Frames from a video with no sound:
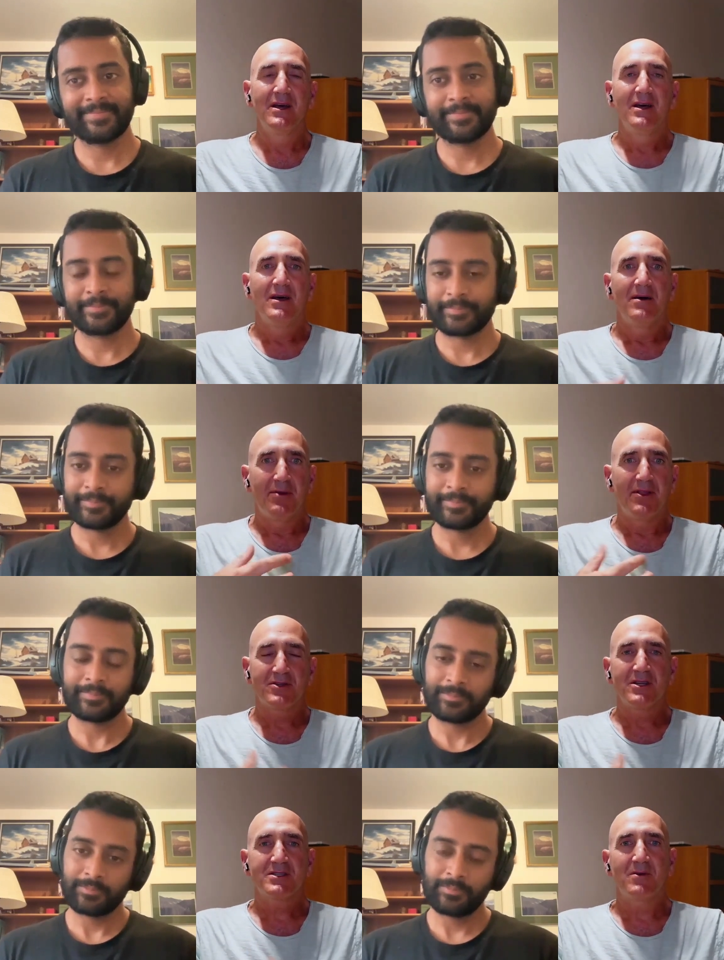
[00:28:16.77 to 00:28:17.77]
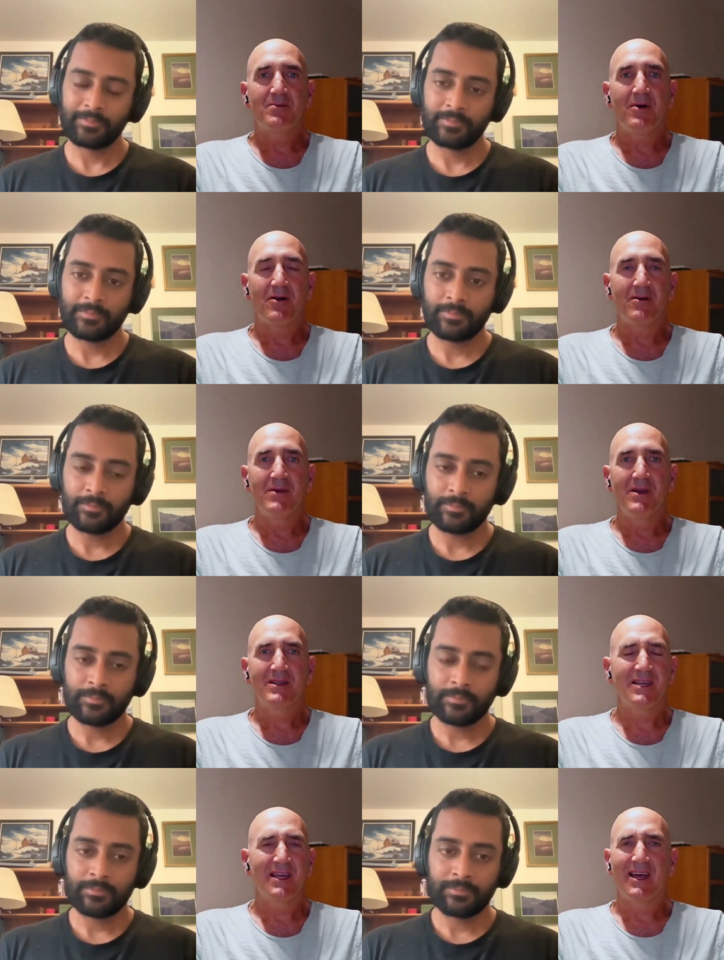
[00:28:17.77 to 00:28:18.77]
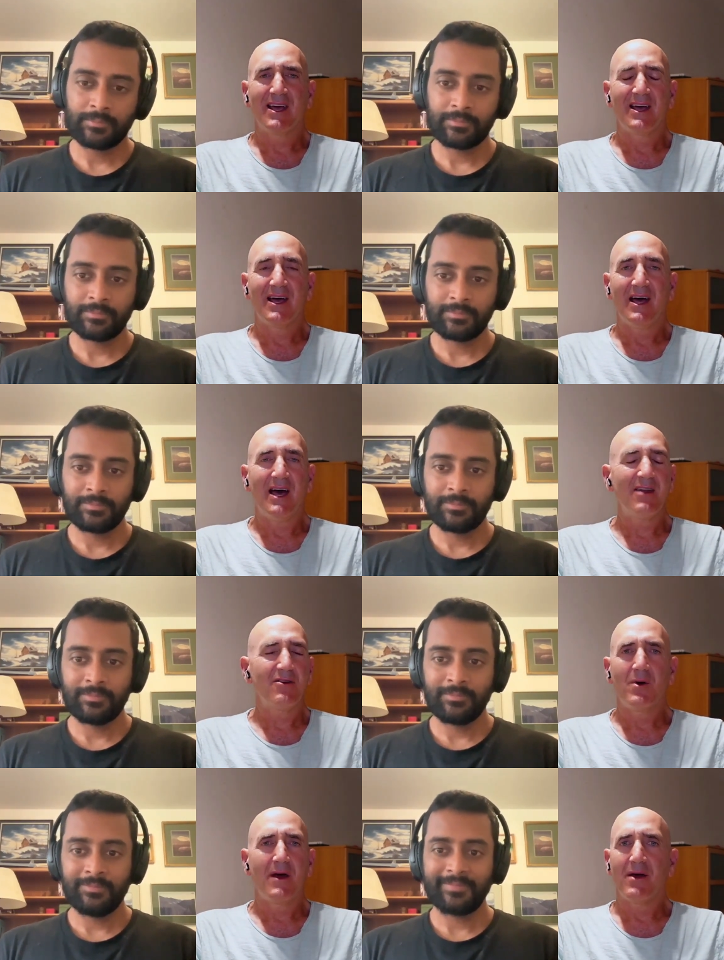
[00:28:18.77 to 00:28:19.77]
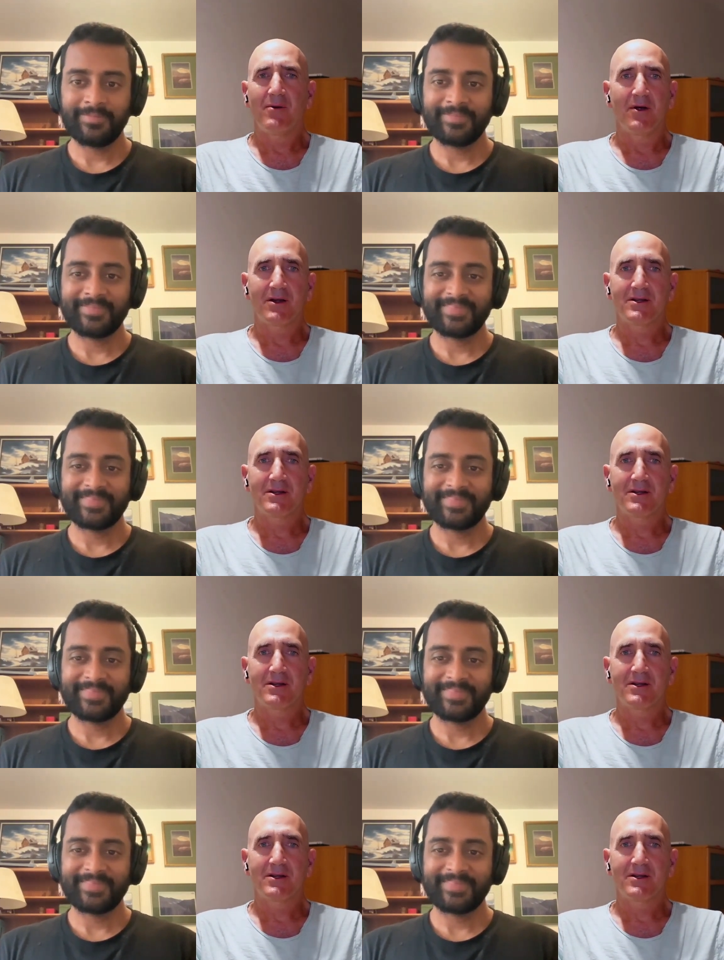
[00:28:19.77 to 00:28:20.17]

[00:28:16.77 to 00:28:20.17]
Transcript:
Speaker 1: but there's also a part of me that's like, "I don't know why that worked."